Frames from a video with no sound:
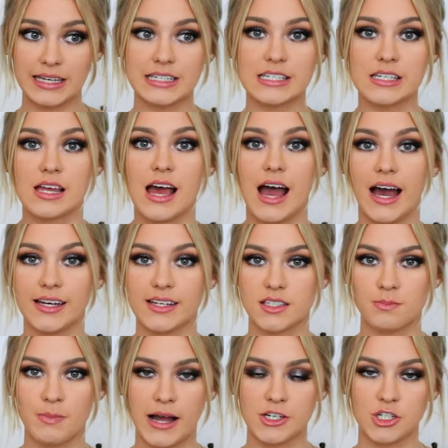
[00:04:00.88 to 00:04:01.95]
it and it
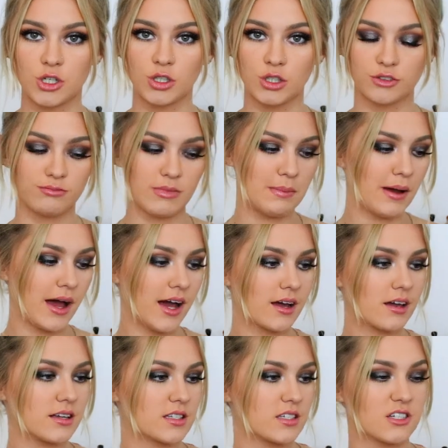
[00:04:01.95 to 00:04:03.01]
smashing all over my
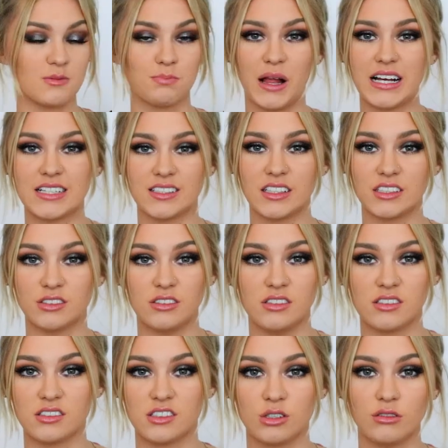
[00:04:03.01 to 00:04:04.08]
bag. It's just plastic, so
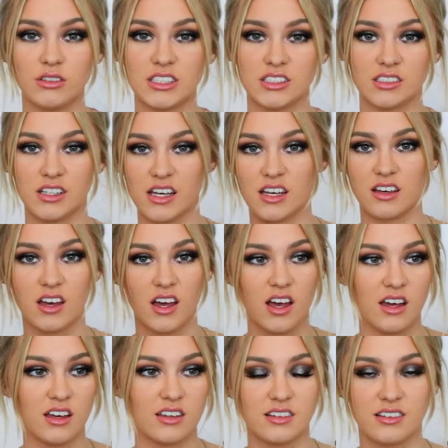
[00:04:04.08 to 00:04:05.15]
you can totally just like,
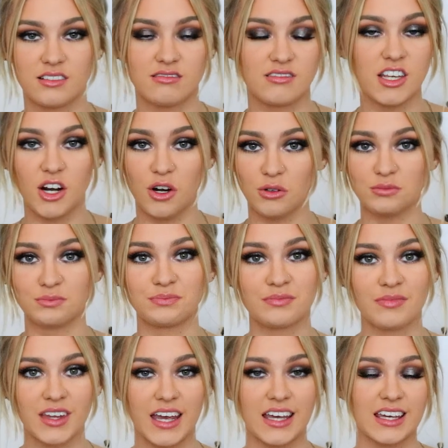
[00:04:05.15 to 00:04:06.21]
you know,
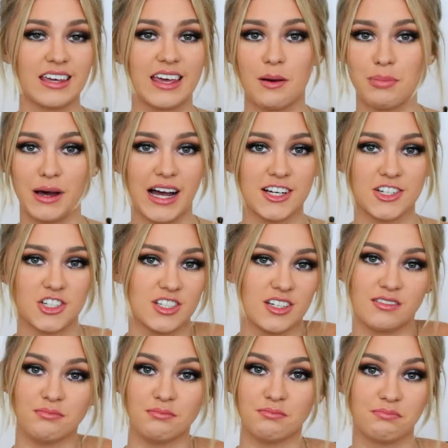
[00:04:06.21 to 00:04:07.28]
it can get bashed
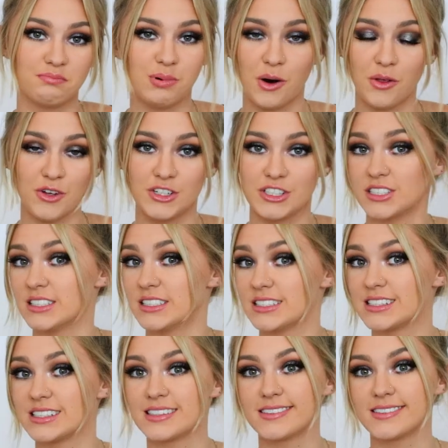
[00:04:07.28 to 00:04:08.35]
and bothered and
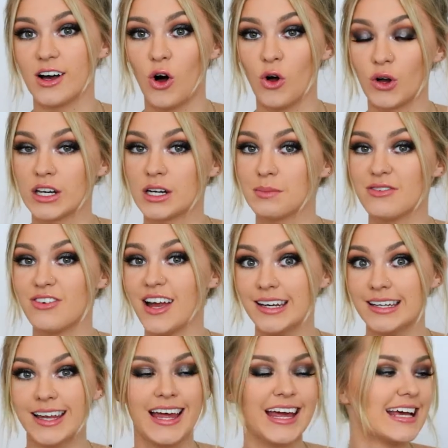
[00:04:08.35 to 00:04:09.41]
it's all gonna be fine.